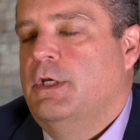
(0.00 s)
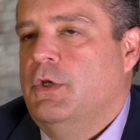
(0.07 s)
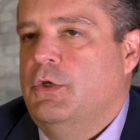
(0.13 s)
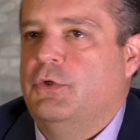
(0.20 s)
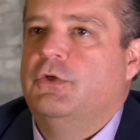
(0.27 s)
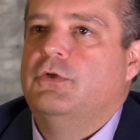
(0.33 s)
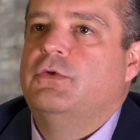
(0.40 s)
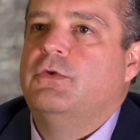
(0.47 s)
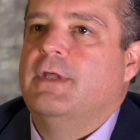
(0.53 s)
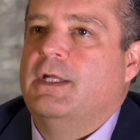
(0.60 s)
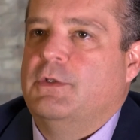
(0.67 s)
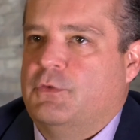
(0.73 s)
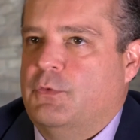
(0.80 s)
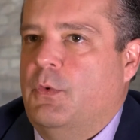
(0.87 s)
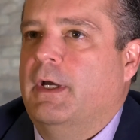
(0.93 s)
You're going to do
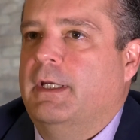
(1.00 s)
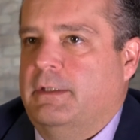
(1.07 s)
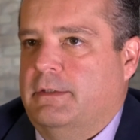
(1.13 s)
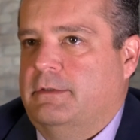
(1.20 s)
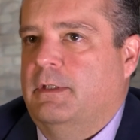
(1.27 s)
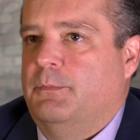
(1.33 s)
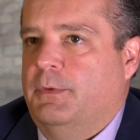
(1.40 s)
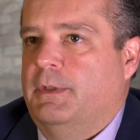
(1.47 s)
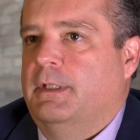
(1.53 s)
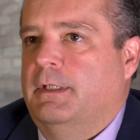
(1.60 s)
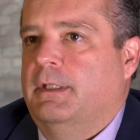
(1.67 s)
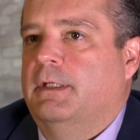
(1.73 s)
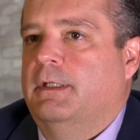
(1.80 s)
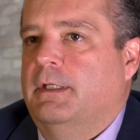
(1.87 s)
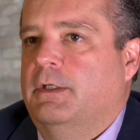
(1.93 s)
that twice,
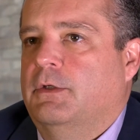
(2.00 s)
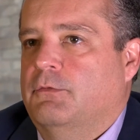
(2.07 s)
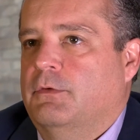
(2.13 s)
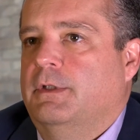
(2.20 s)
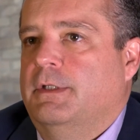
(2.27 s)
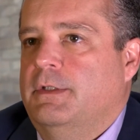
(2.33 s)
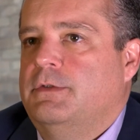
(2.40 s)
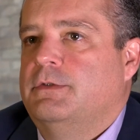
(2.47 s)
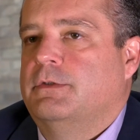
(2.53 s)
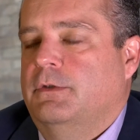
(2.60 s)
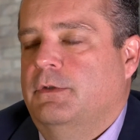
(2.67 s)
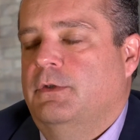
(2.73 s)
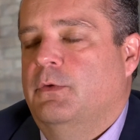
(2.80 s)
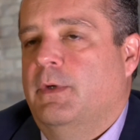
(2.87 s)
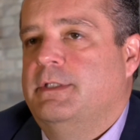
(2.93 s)
typically in a release,
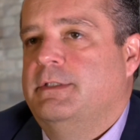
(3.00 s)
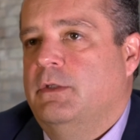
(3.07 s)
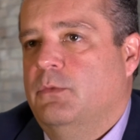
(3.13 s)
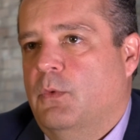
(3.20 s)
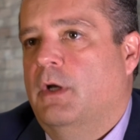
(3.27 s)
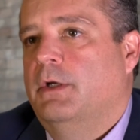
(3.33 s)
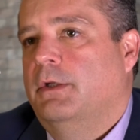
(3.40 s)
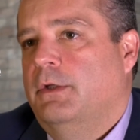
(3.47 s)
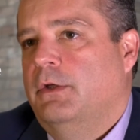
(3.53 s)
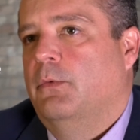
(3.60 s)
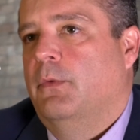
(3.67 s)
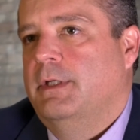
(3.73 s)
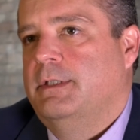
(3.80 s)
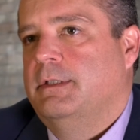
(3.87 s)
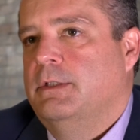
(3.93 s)
UAT 1 and
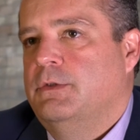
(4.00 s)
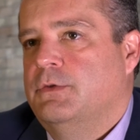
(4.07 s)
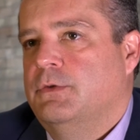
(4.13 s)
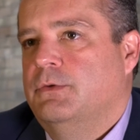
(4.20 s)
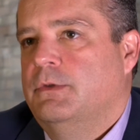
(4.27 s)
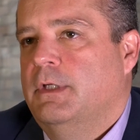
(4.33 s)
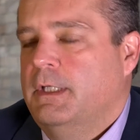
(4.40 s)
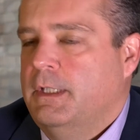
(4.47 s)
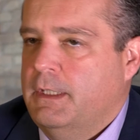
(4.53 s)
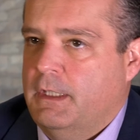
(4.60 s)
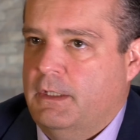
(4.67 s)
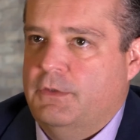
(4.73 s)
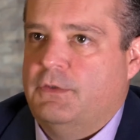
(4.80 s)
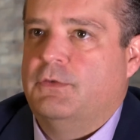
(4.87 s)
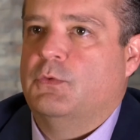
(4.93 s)
UAT 2.
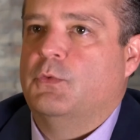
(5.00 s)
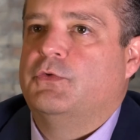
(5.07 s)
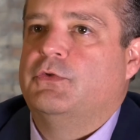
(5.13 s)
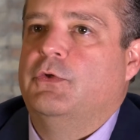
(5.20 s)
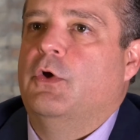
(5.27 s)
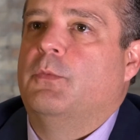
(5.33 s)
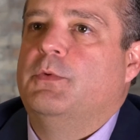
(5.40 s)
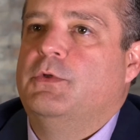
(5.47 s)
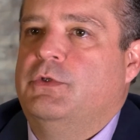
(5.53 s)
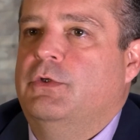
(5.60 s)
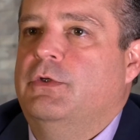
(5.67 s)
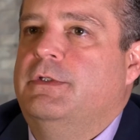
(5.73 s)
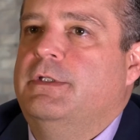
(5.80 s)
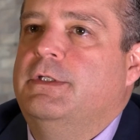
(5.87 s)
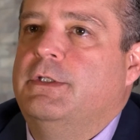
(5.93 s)
This is also an
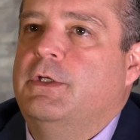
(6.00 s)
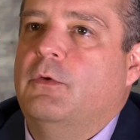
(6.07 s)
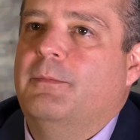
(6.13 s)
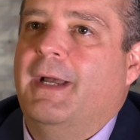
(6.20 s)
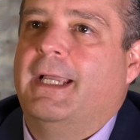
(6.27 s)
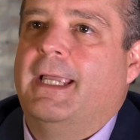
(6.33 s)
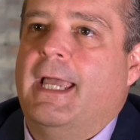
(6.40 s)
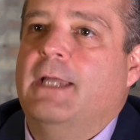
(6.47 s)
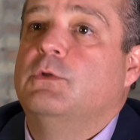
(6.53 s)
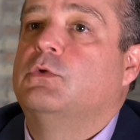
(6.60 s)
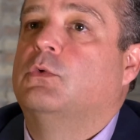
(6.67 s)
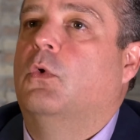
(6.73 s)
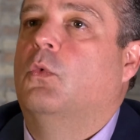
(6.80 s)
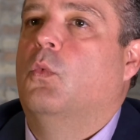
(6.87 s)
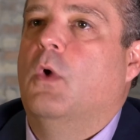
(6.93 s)
opportunity to go back out
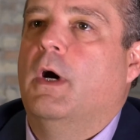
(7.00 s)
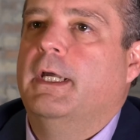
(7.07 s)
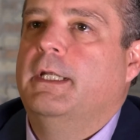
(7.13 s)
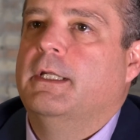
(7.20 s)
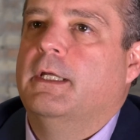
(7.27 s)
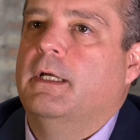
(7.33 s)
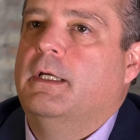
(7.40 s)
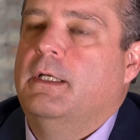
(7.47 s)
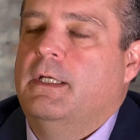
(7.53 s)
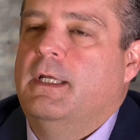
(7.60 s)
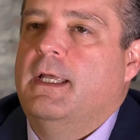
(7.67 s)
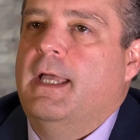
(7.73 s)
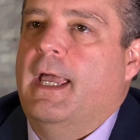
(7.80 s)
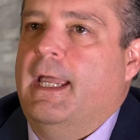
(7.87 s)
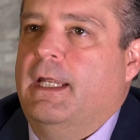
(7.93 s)
to a wider
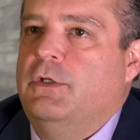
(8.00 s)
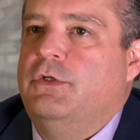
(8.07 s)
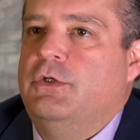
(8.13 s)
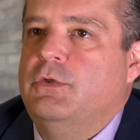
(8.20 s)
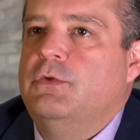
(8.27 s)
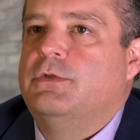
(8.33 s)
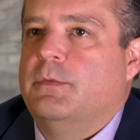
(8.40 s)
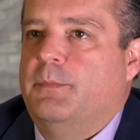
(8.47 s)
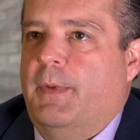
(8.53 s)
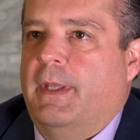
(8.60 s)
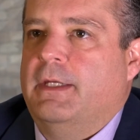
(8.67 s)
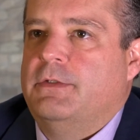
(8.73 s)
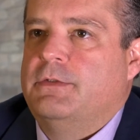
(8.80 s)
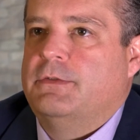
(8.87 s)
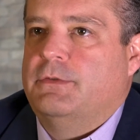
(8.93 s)
end user
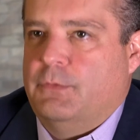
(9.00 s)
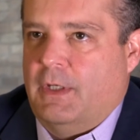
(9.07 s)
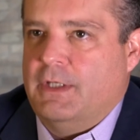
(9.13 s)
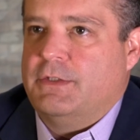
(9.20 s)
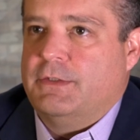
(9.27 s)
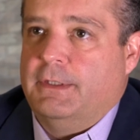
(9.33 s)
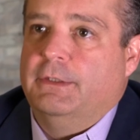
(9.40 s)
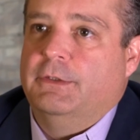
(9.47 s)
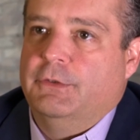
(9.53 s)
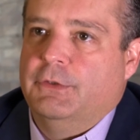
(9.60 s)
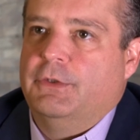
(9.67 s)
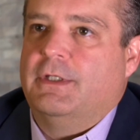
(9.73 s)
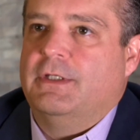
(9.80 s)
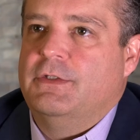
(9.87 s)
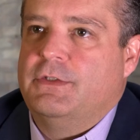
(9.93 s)
base to actually
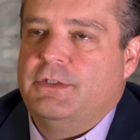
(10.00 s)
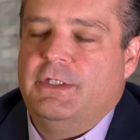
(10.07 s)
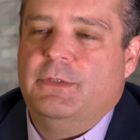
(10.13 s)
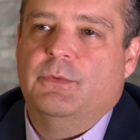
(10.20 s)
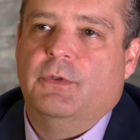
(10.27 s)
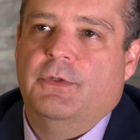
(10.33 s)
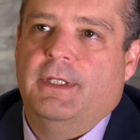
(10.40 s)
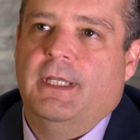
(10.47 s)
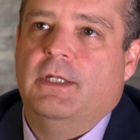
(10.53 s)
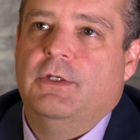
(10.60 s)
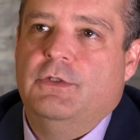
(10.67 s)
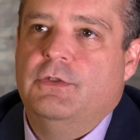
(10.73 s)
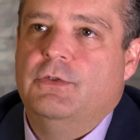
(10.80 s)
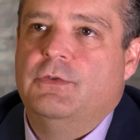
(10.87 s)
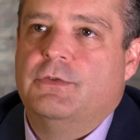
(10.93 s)
look and see what the
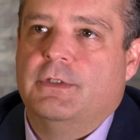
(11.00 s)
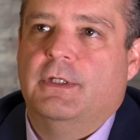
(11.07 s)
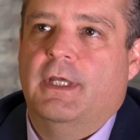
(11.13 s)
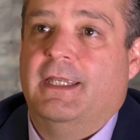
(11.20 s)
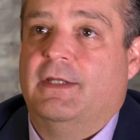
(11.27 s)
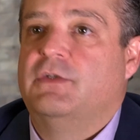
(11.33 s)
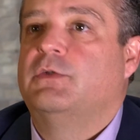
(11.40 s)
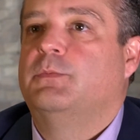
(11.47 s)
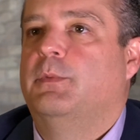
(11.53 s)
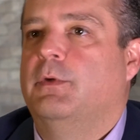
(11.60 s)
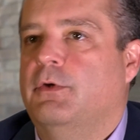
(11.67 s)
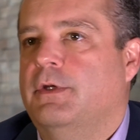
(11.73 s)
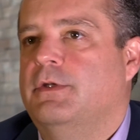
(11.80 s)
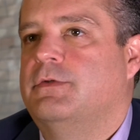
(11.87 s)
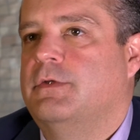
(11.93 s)
end user
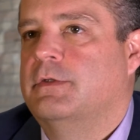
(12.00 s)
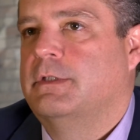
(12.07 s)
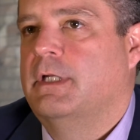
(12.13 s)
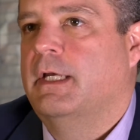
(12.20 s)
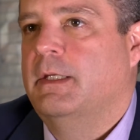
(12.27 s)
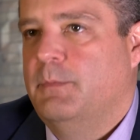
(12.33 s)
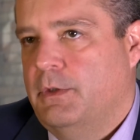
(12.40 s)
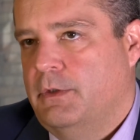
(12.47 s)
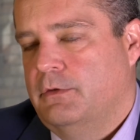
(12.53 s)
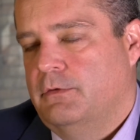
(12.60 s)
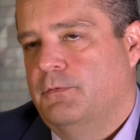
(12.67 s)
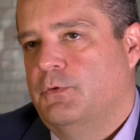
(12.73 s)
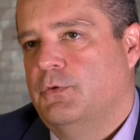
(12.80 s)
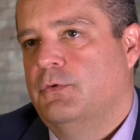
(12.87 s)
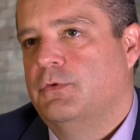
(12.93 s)
experience is like, because
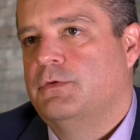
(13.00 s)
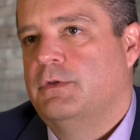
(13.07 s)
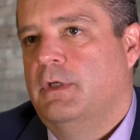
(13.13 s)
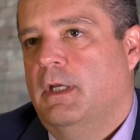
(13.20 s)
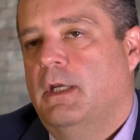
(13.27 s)
of course